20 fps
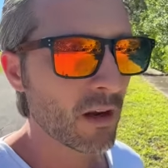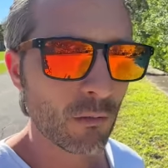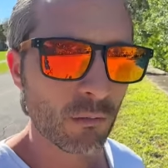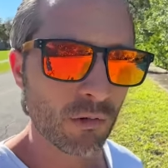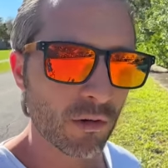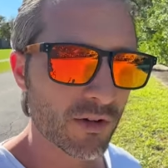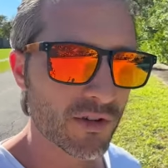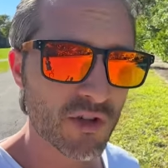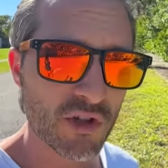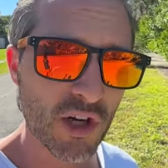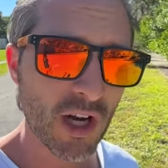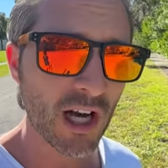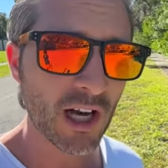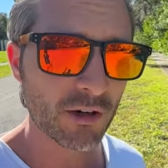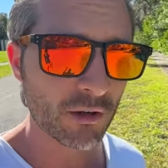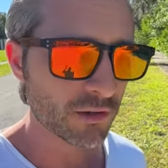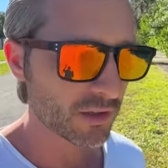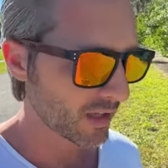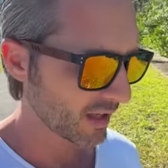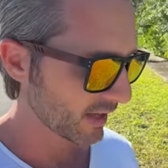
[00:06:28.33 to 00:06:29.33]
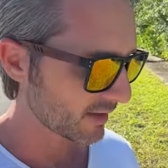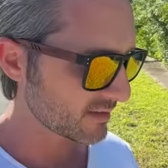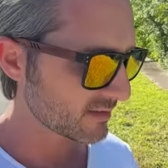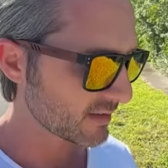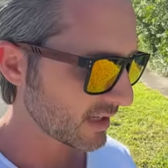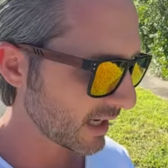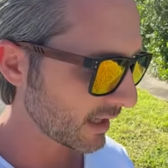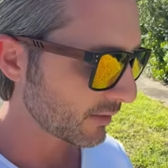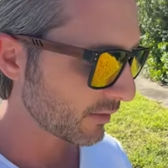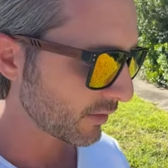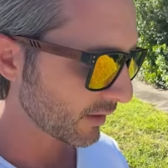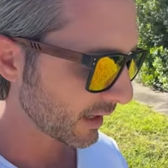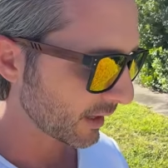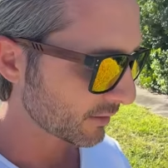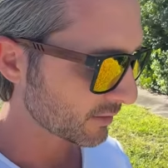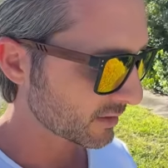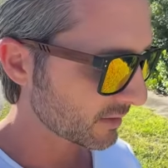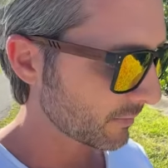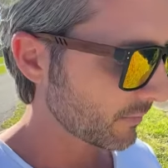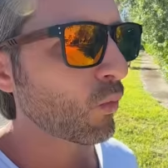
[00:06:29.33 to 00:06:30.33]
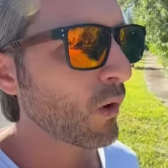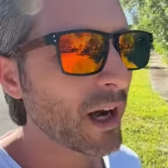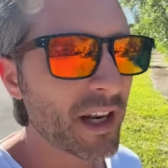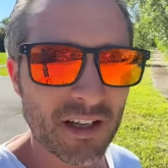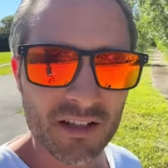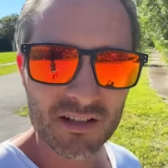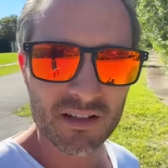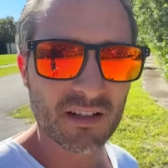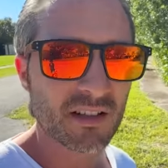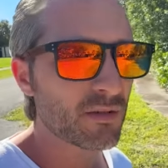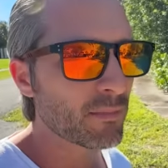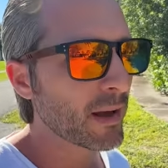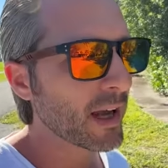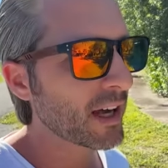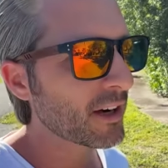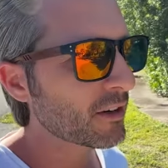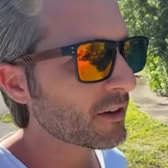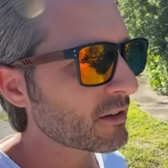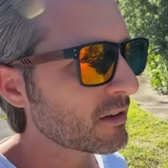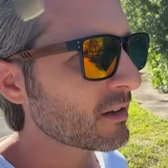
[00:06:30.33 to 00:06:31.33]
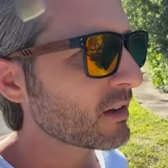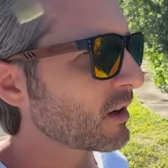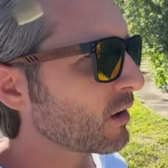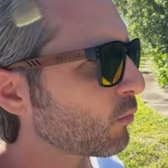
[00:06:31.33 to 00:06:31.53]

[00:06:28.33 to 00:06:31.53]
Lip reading: whereas John only has $10,000. Why does this matter?